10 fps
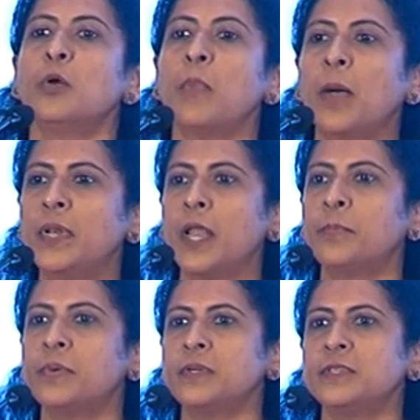bubble
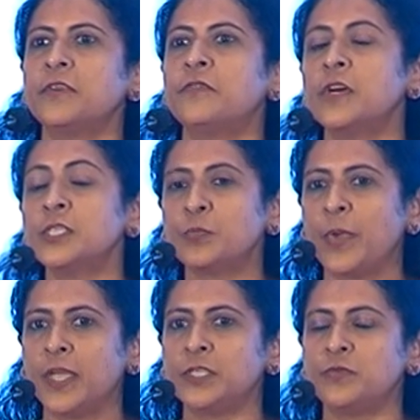up the first
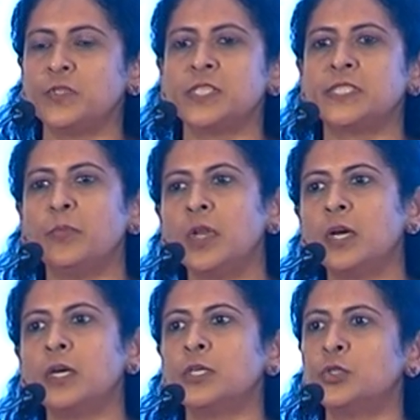page, which is
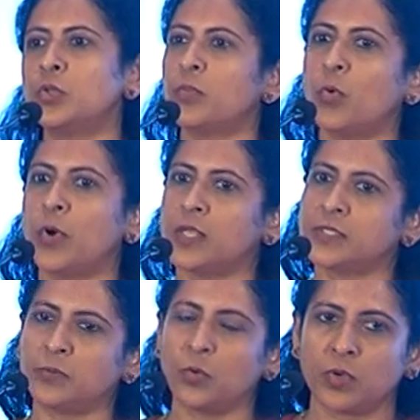similar to the board
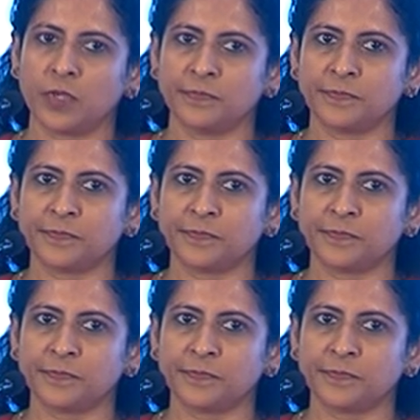answer book.